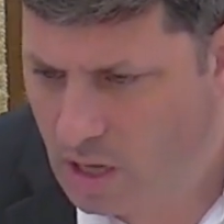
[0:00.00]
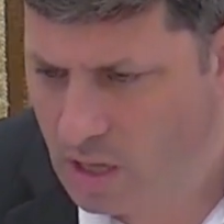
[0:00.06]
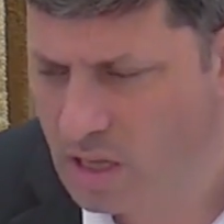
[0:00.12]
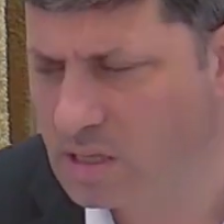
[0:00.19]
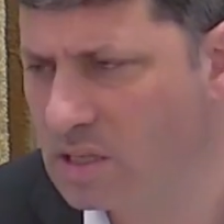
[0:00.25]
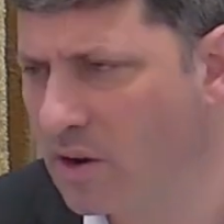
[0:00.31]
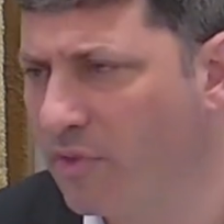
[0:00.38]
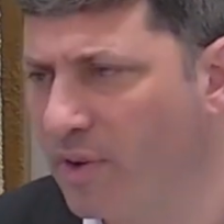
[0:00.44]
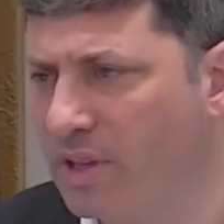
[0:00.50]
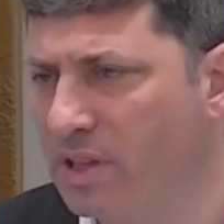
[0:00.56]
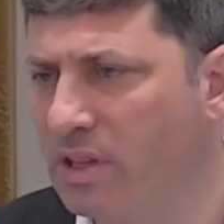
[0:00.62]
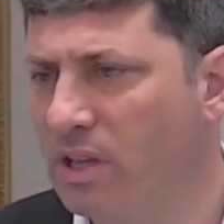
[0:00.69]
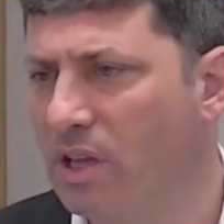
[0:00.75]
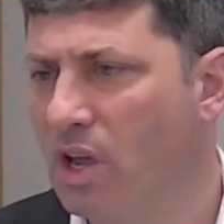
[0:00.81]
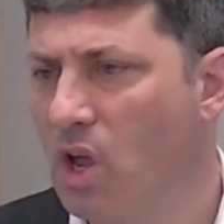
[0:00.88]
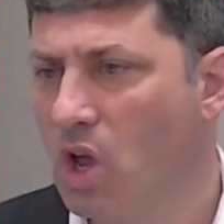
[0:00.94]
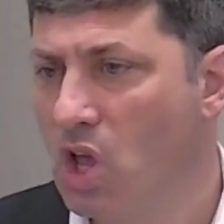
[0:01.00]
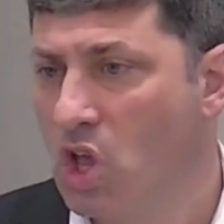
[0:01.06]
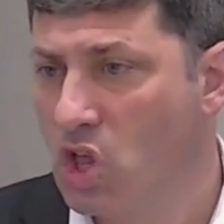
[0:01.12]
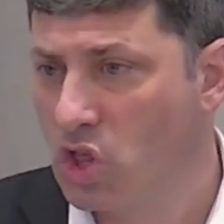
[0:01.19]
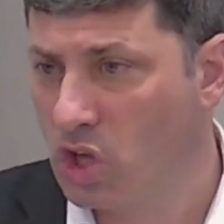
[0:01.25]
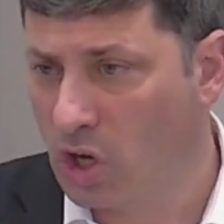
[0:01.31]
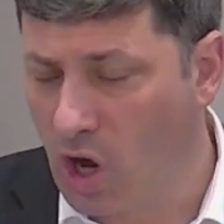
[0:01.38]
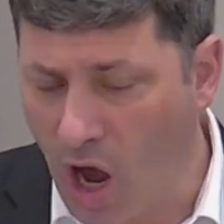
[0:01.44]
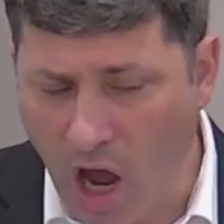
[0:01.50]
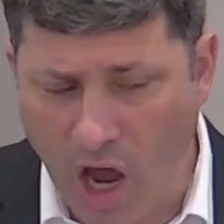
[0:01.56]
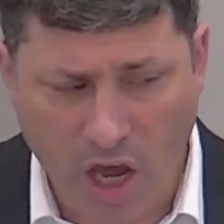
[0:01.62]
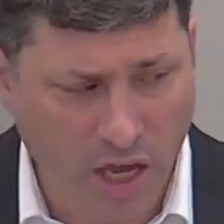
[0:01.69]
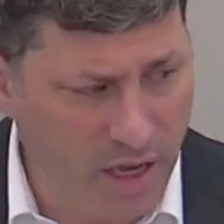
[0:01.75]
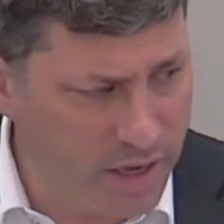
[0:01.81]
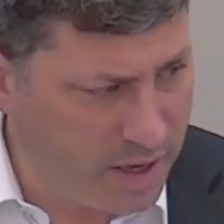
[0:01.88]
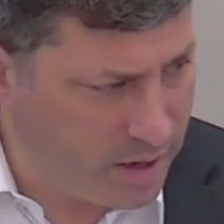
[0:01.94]
This is different. The
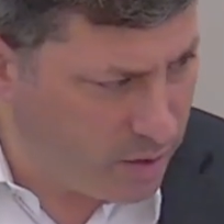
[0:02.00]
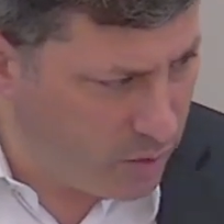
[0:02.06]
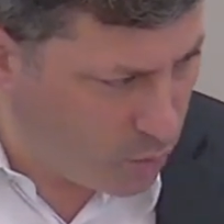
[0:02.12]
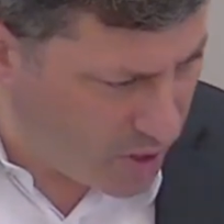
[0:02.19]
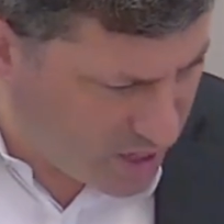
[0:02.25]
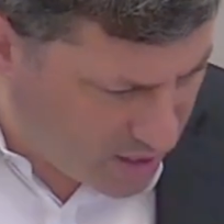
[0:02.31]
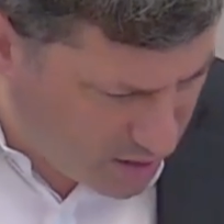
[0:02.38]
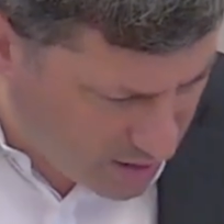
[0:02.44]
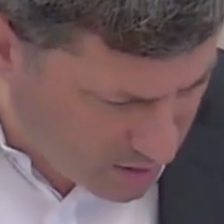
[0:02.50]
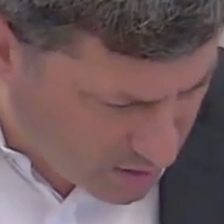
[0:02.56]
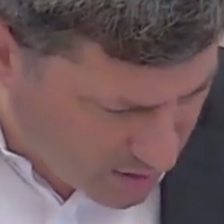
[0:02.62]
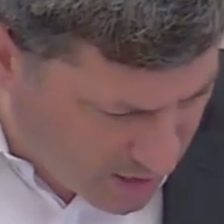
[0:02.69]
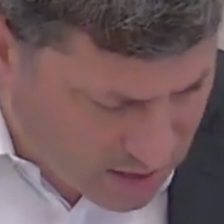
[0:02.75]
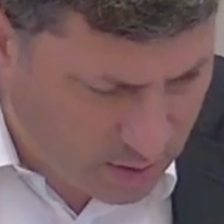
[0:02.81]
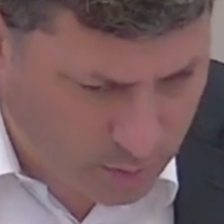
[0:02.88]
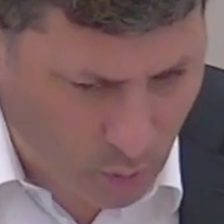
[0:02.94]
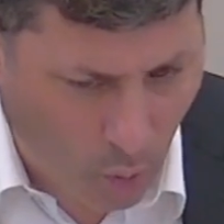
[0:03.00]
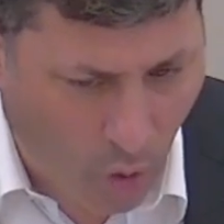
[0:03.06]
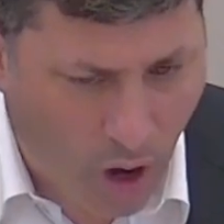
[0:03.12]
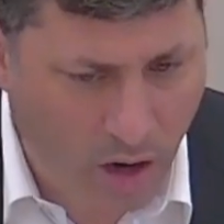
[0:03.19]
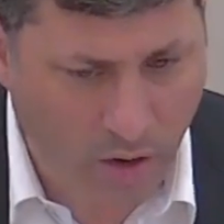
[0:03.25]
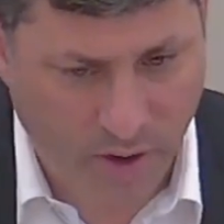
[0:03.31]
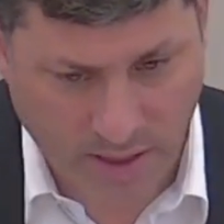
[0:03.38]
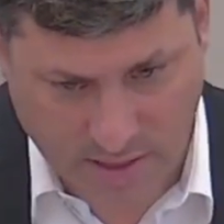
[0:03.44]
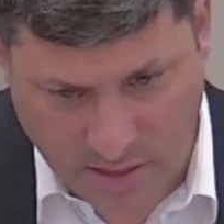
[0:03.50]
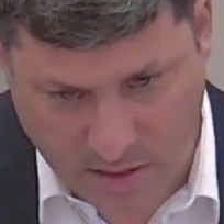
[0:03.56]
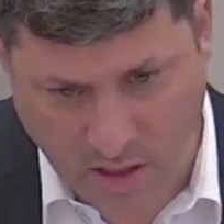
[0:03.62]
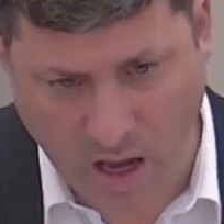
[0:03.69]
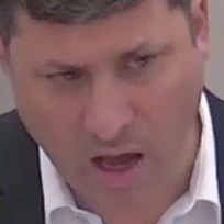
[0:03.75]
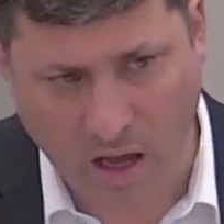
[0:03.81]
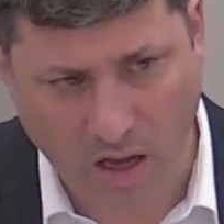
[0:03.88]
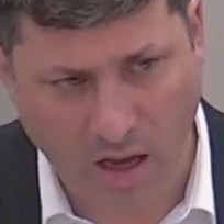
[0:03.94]
guy, when he heats up the water, he says,
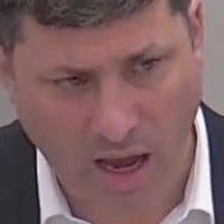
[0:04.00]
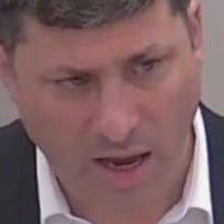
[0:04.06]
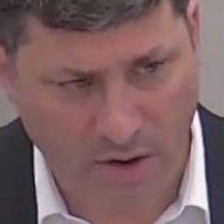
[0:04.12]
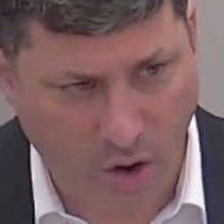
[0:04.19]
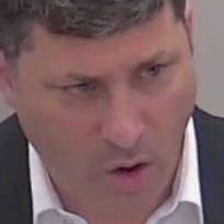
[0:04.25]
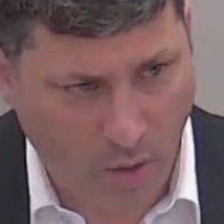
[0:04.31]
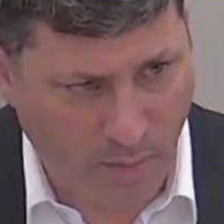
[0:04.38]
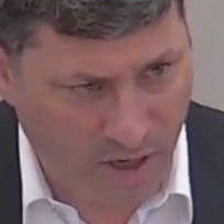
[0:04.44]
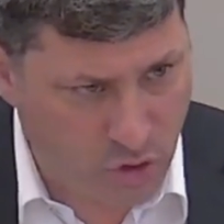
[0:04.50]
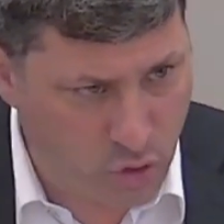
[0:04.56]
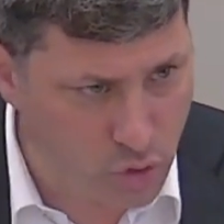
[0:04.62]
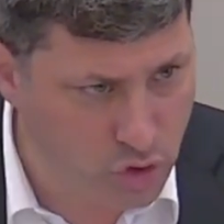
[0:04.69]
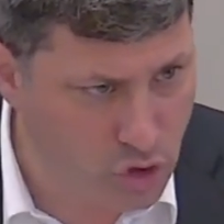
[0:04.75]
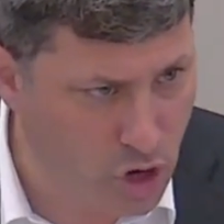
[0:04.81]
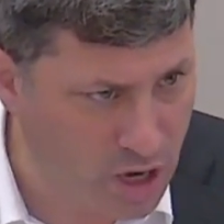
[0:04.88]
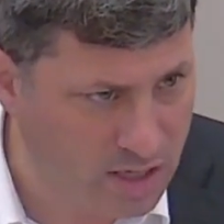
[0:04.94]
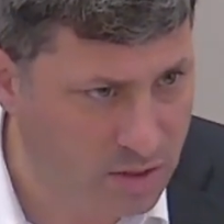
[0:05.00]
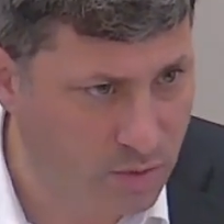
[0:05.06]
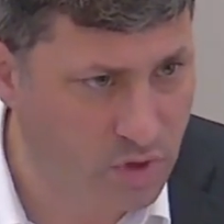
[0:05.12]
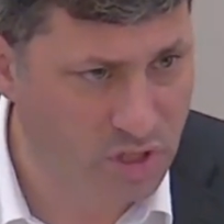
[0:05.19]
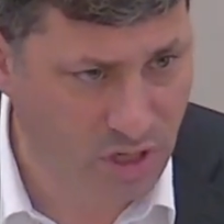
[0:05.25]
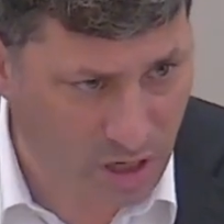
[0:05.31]
oh, I know my Jewish customers.